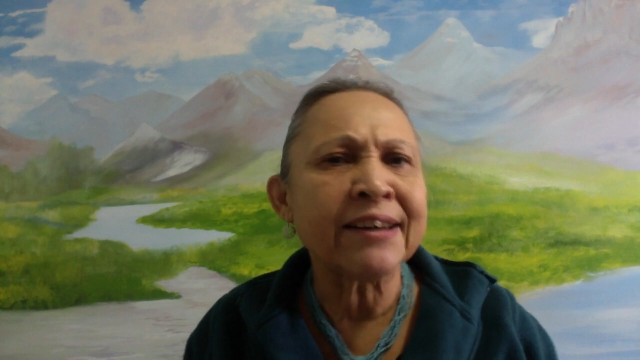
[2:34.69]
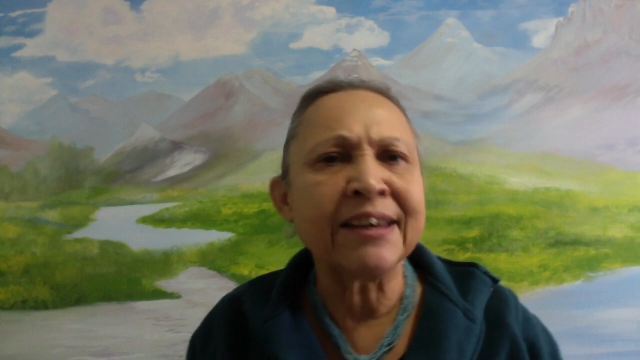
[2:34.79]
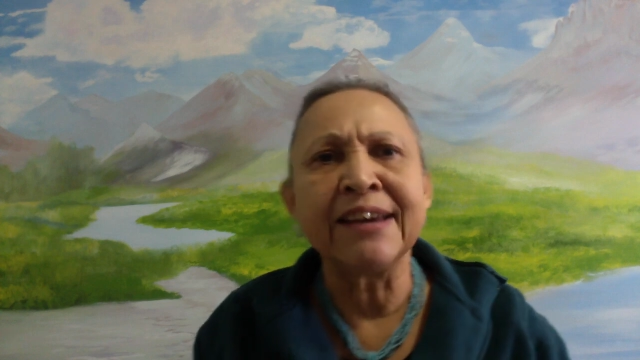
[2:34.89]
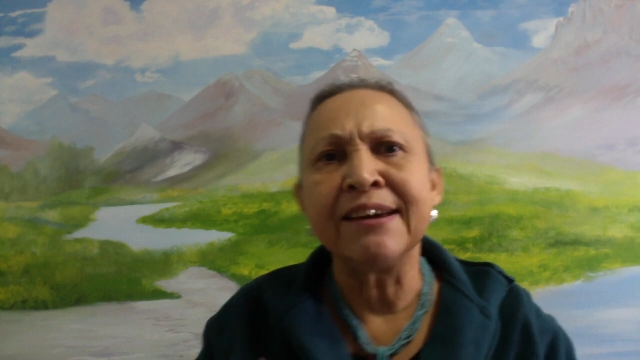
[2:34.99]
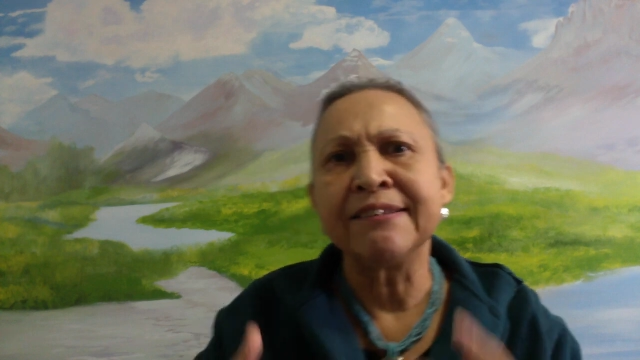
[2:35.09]

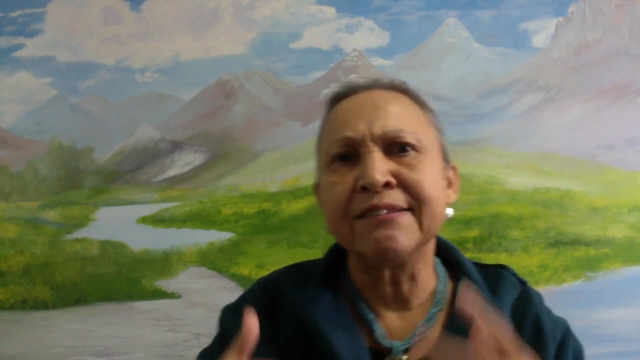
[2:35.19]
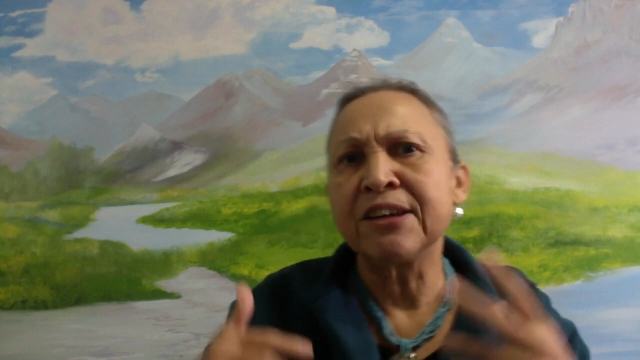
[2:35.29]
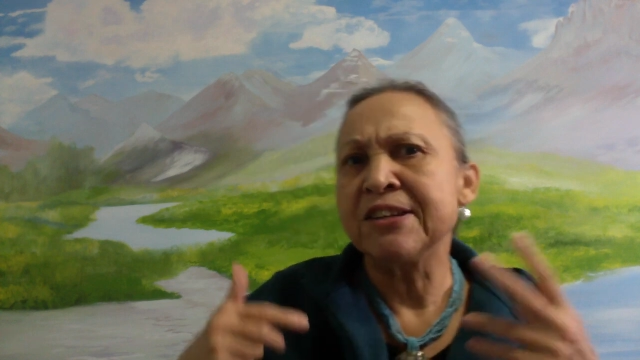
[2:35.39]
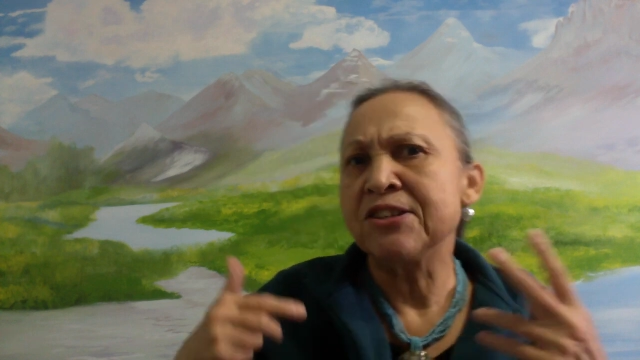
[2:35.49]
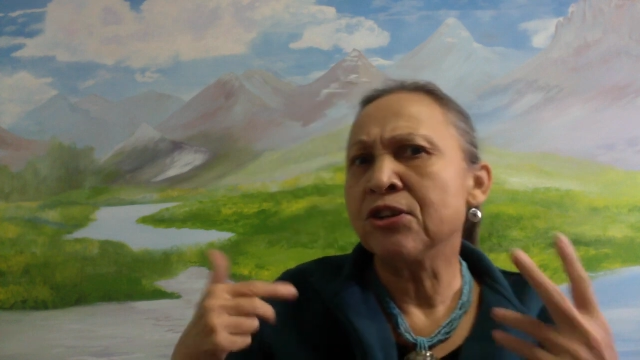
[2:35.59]
and
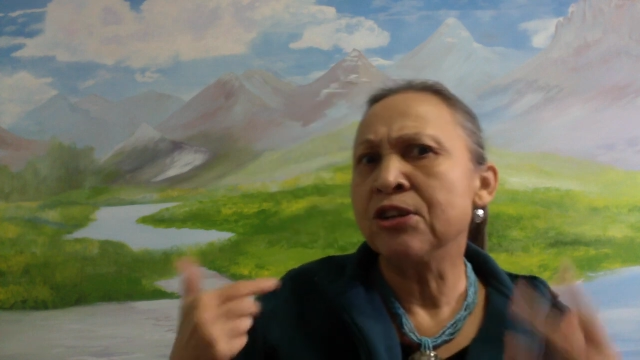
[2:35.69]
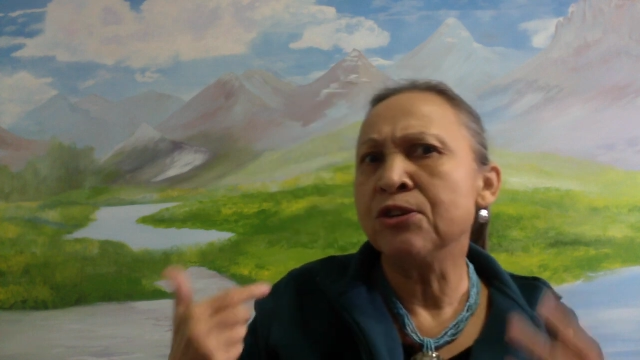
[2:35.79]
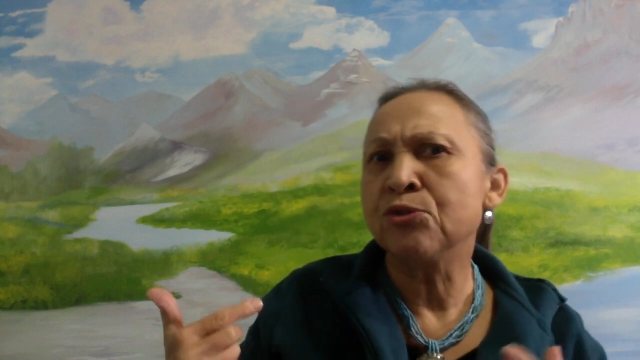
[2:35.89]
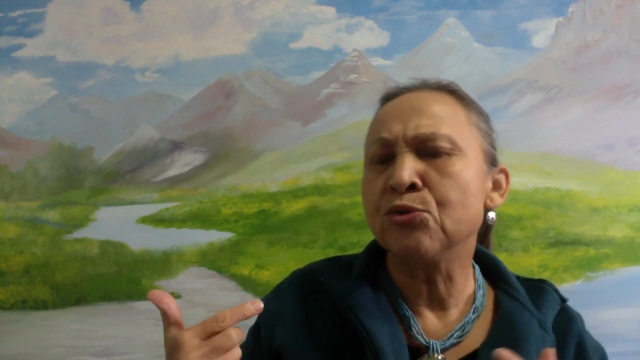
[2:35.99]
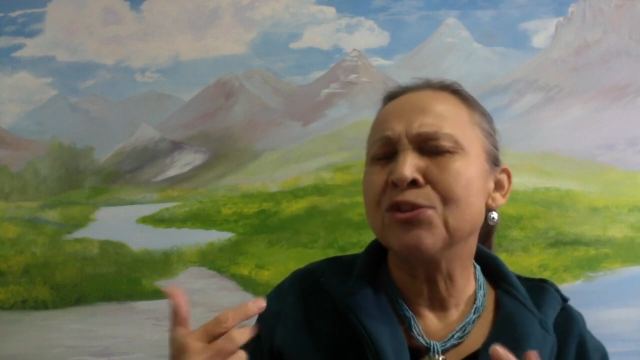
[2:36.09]
they took you
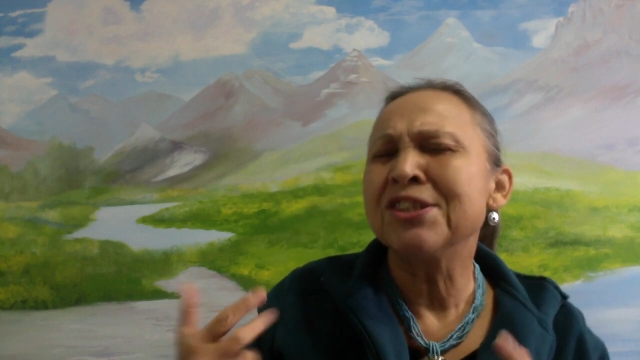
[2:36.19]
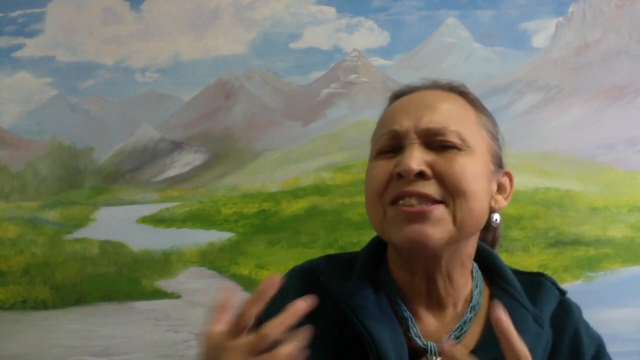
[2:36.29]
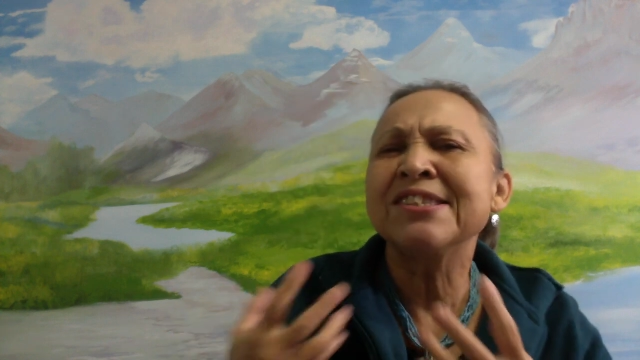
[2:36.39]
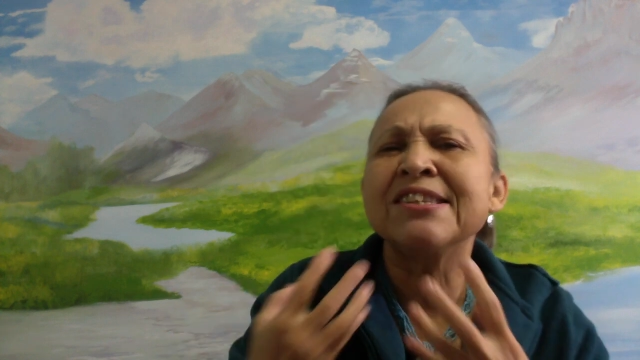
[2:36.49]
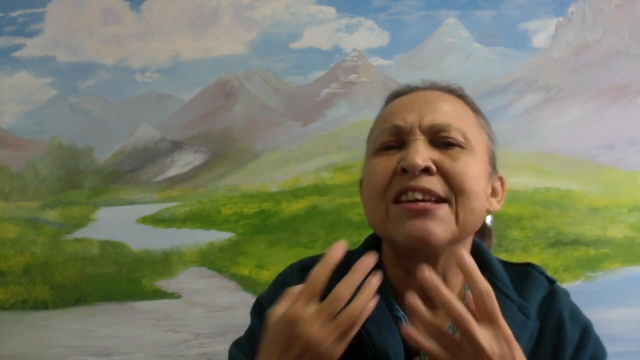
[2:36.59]
through this